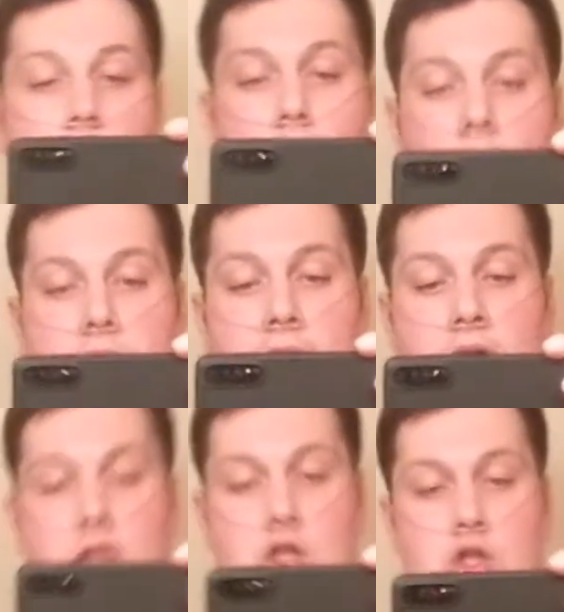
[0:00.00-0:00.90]
Yeah.
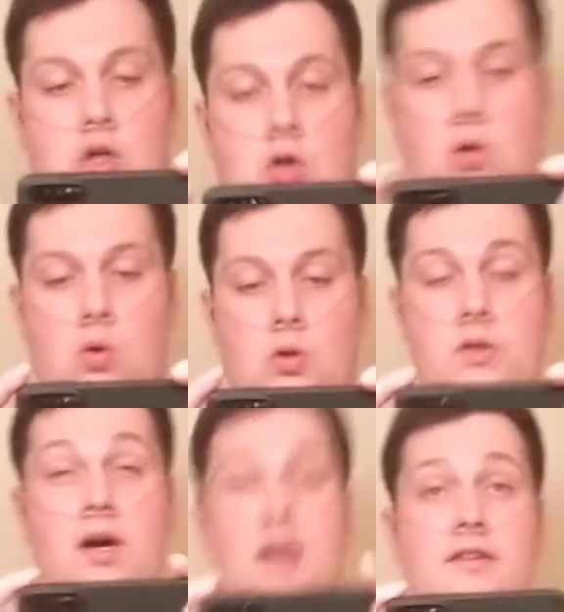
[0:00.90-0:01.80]
So you
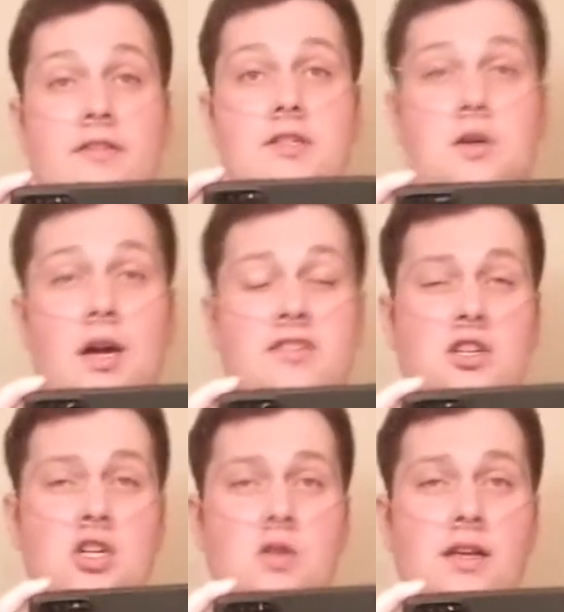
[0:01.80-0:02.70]
guys
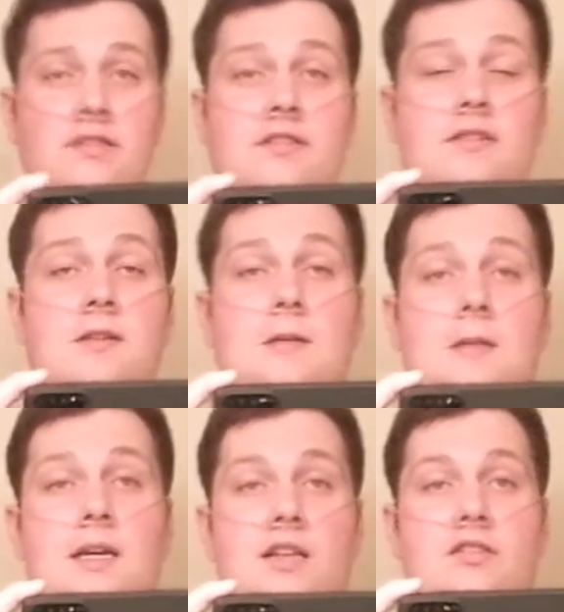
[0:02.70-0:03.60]
can do this.
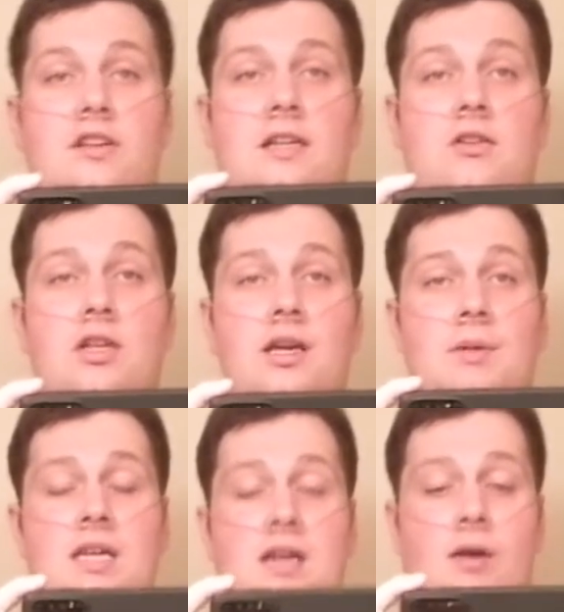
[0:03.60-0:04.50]
It's like, look at
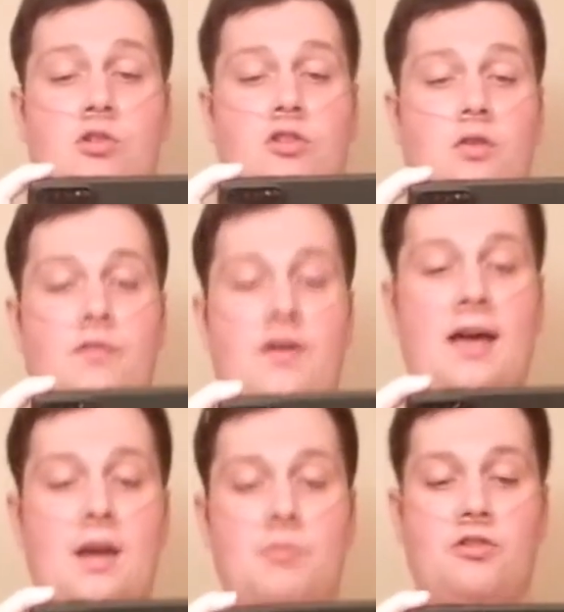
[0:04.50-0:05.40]
me. I was so
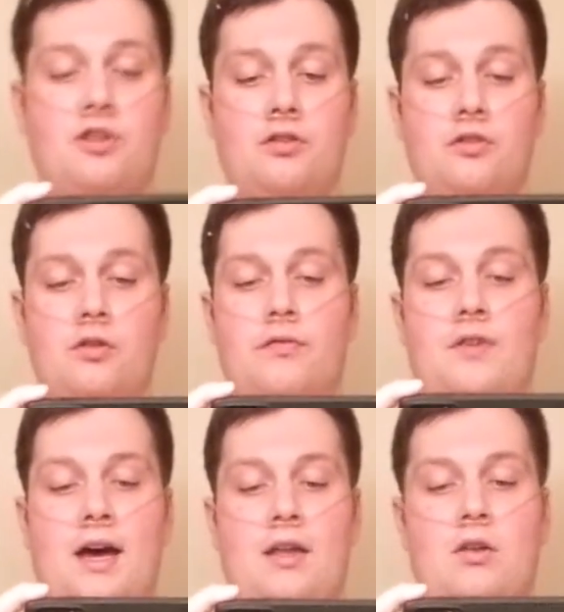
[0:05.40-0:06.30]
fat. I'm still so
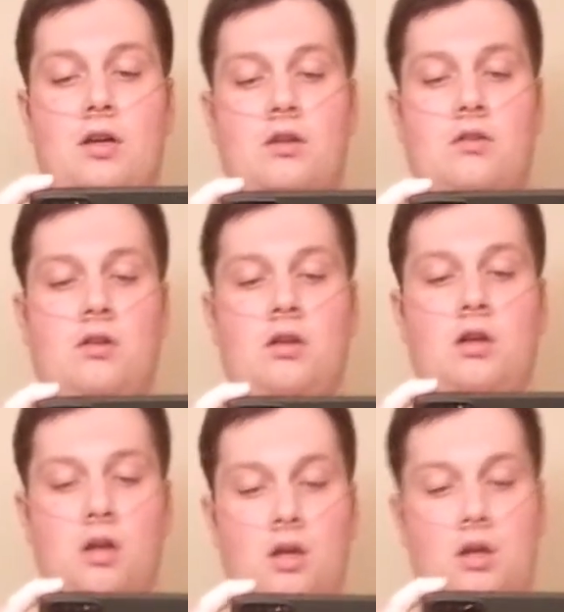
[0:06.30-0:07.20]
fat. Look at
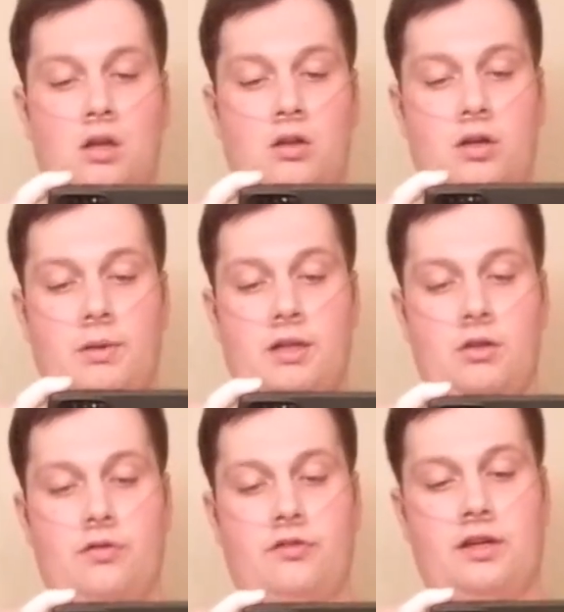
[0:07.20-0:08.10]
my
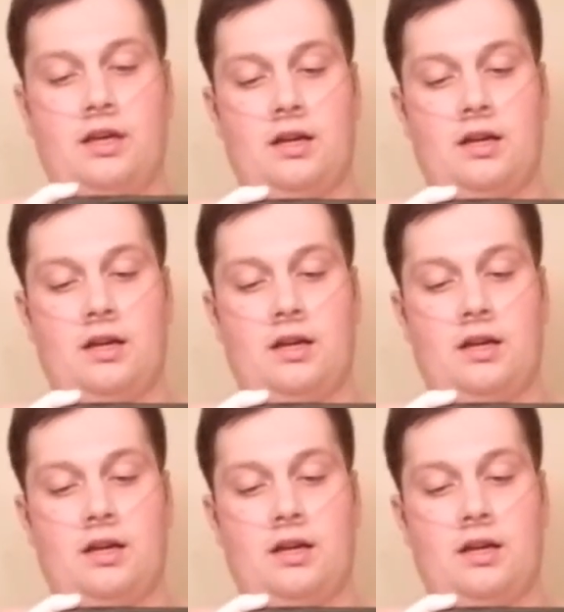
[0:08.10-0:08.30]
loose skin.